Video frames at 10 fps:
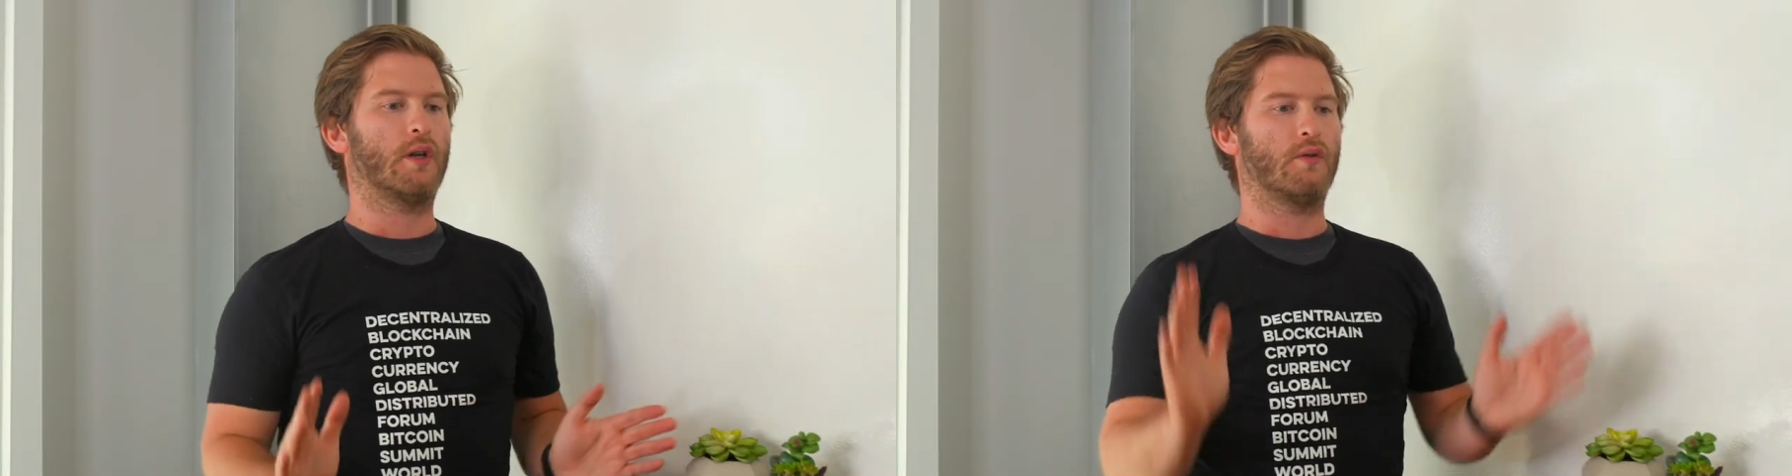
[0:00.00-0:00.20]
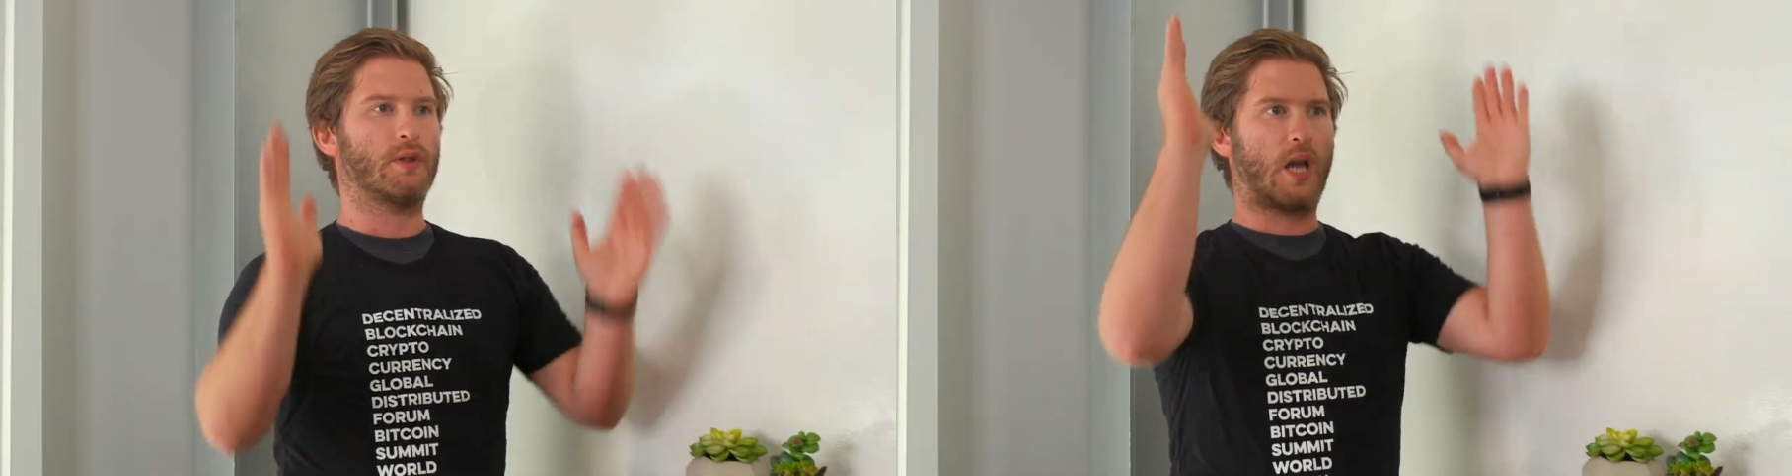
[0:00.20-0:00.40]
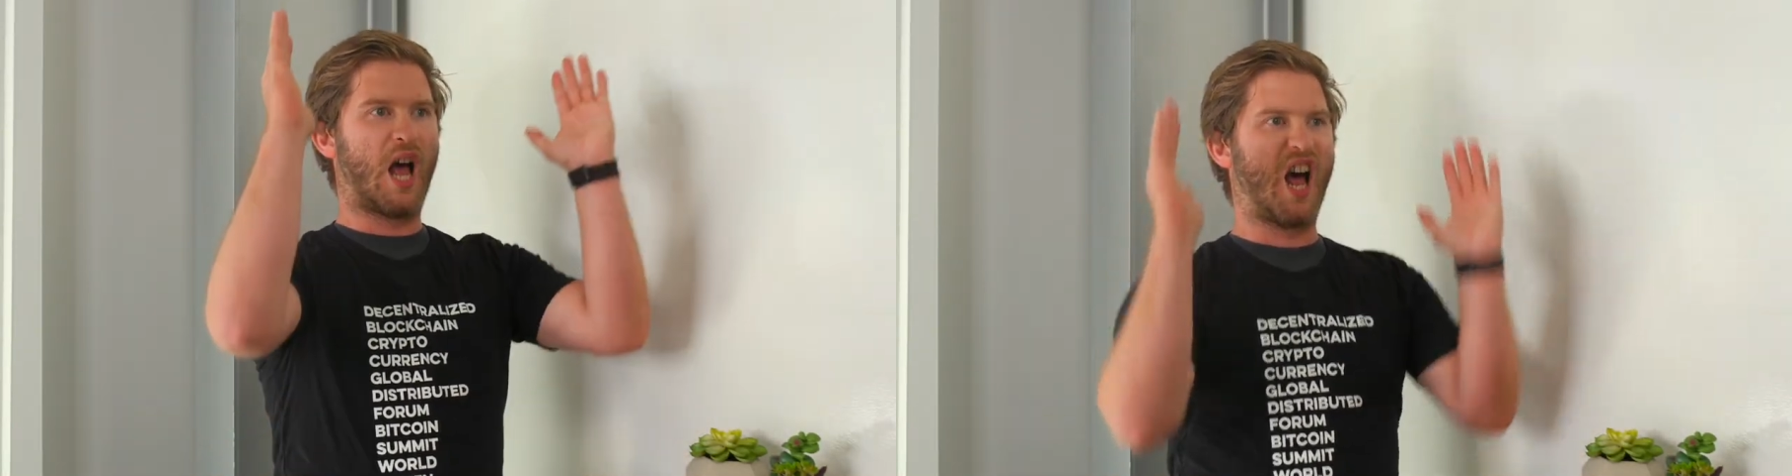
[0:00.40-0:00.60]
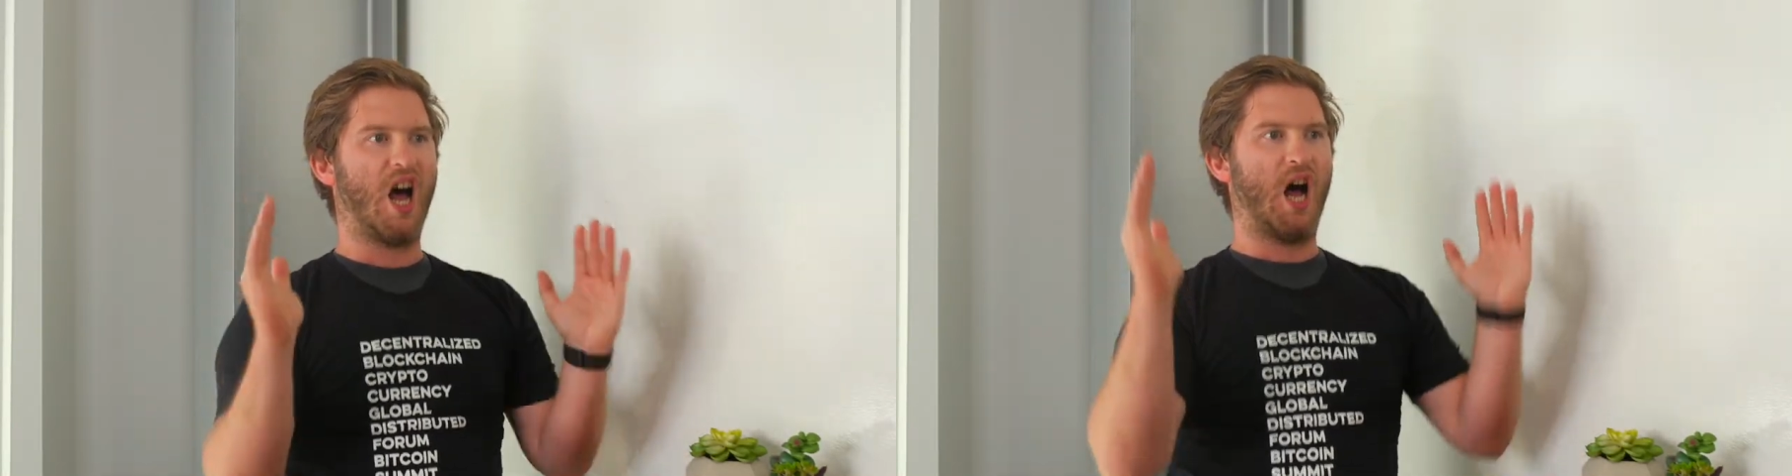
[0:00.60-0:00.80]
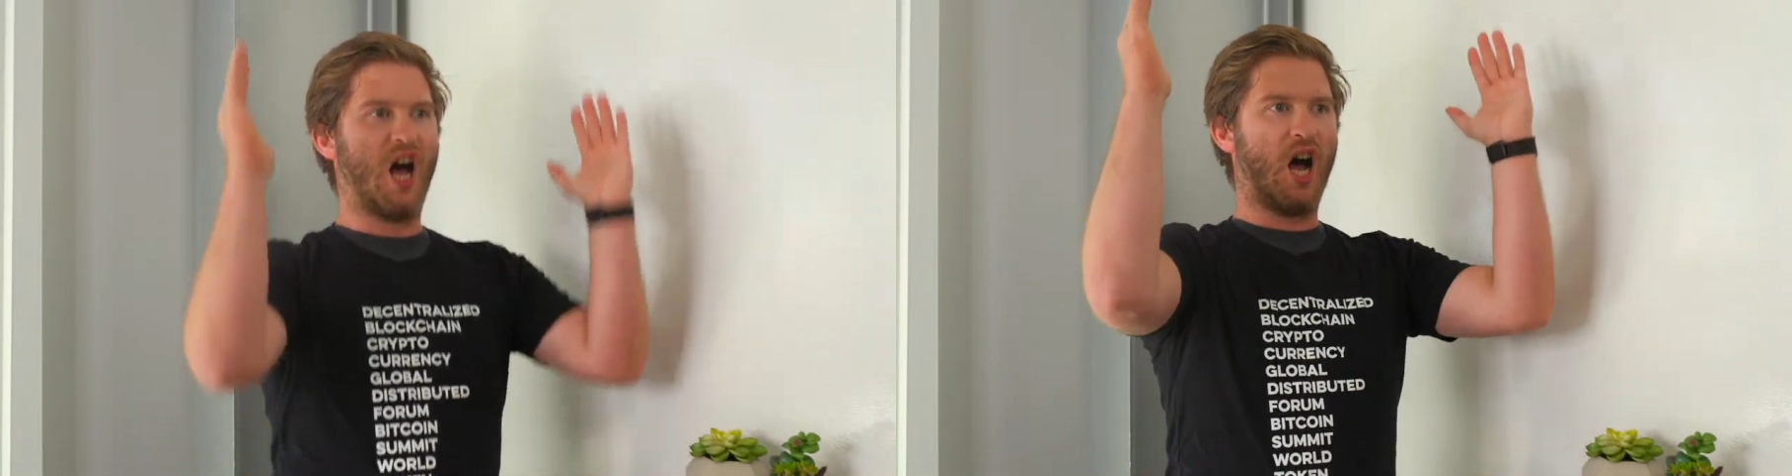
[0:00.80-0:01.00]
goes
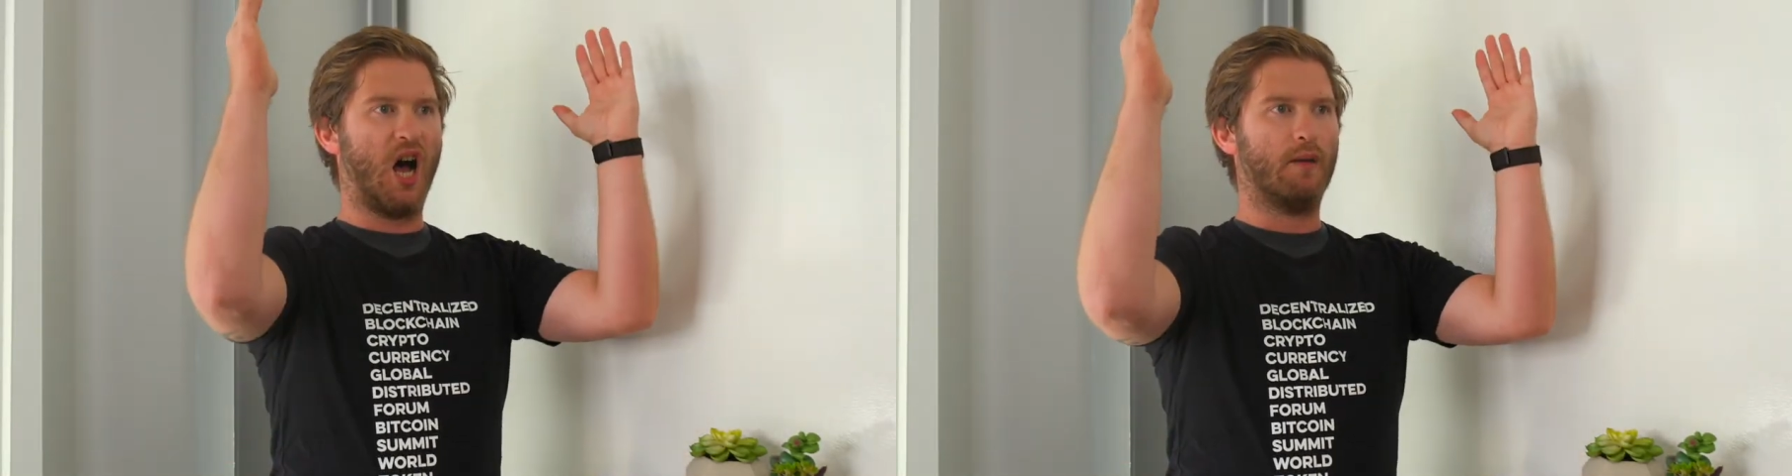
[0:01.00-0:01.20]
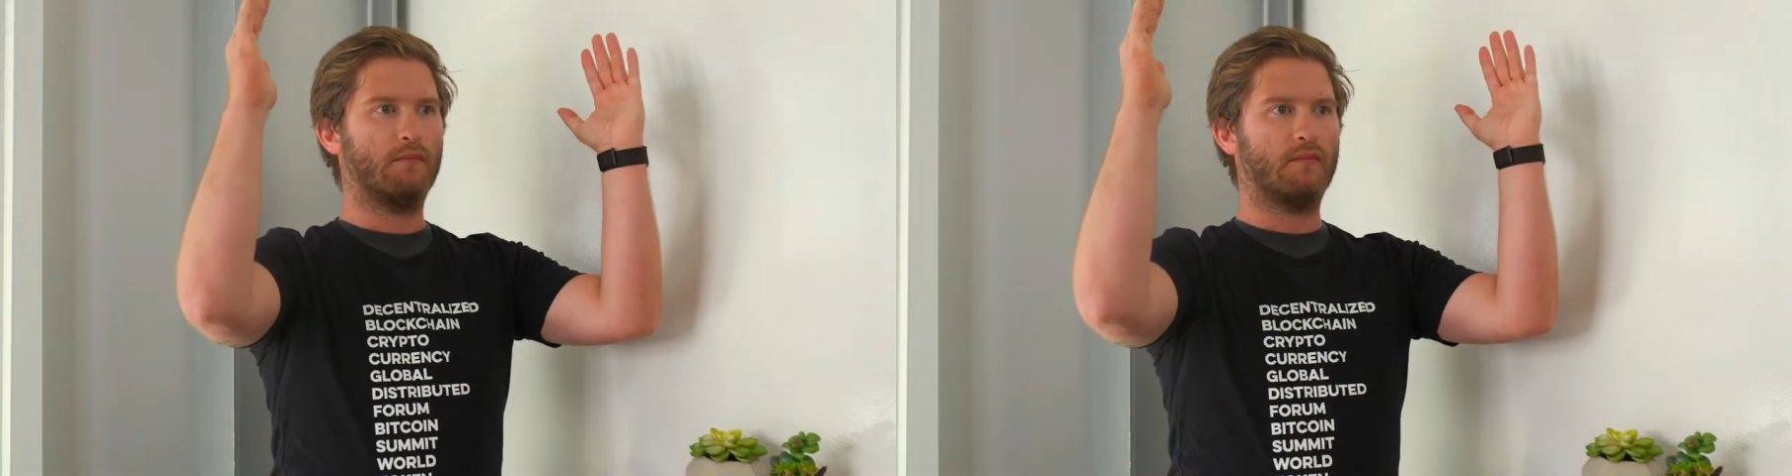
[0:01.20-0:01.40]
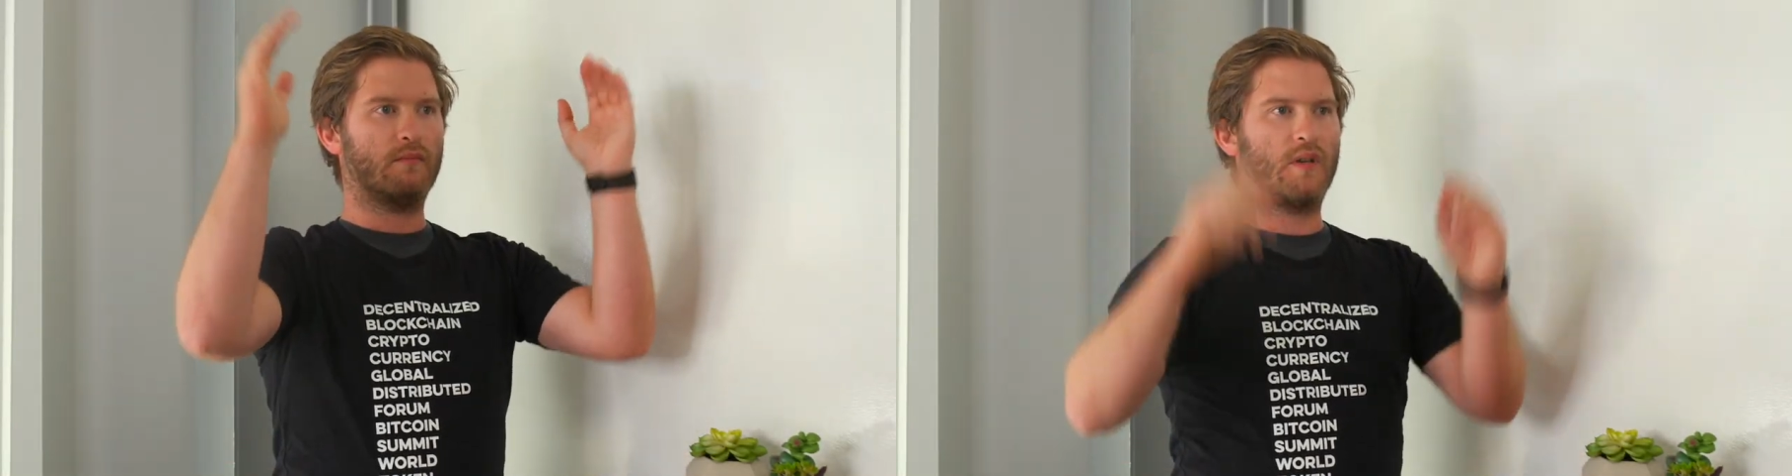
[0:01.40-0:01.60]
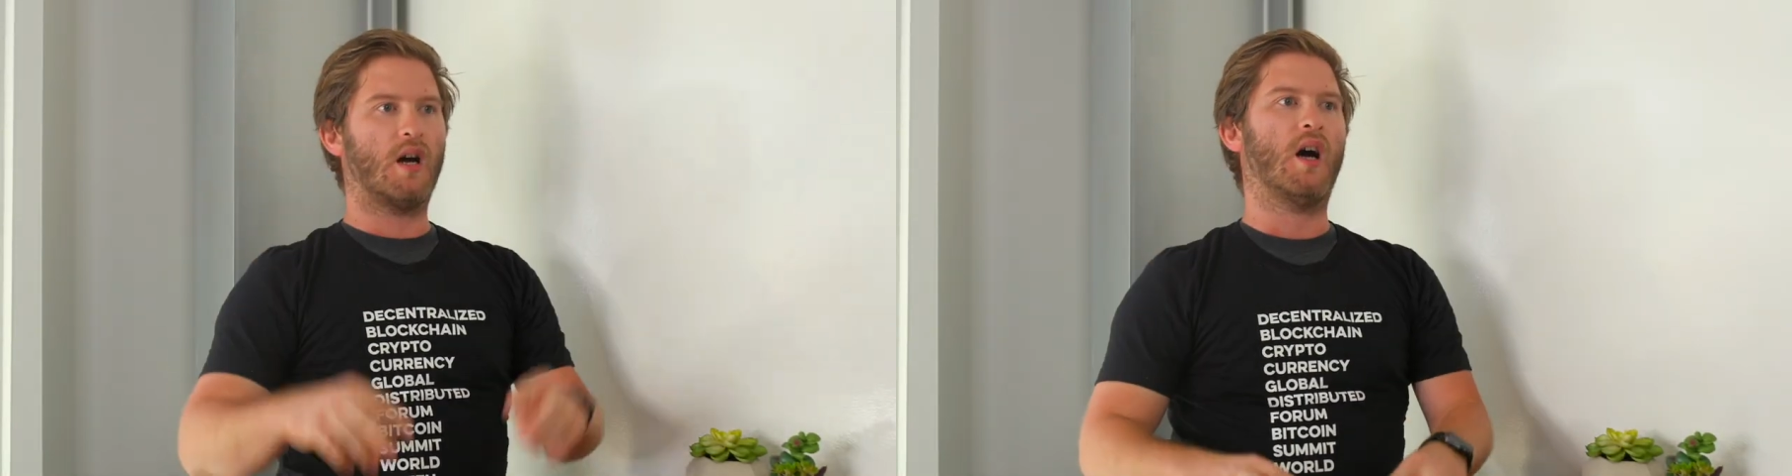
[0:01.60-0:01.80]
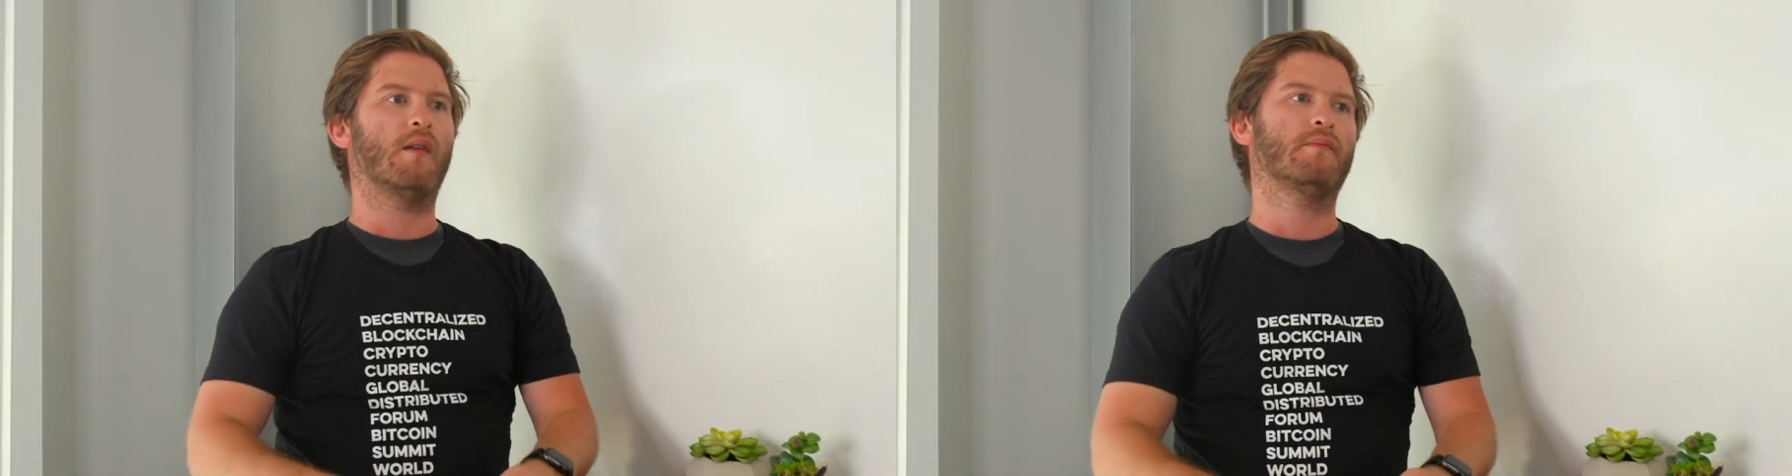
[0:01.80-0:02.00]
up,
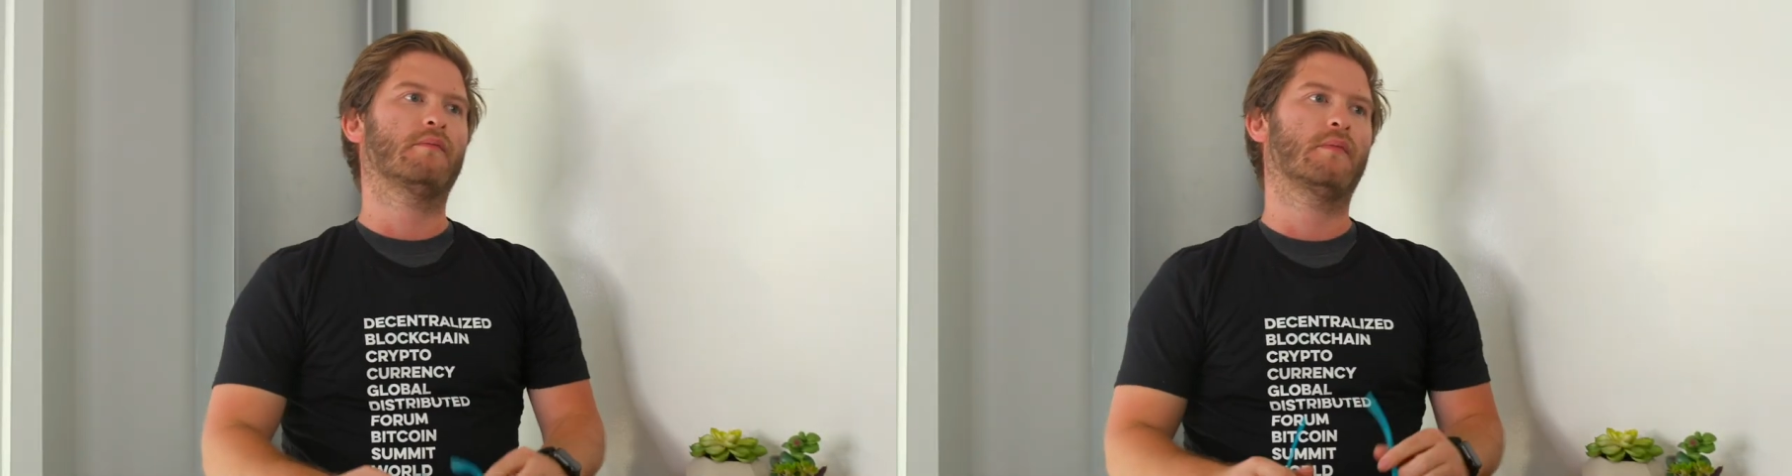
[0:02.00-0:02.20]
up,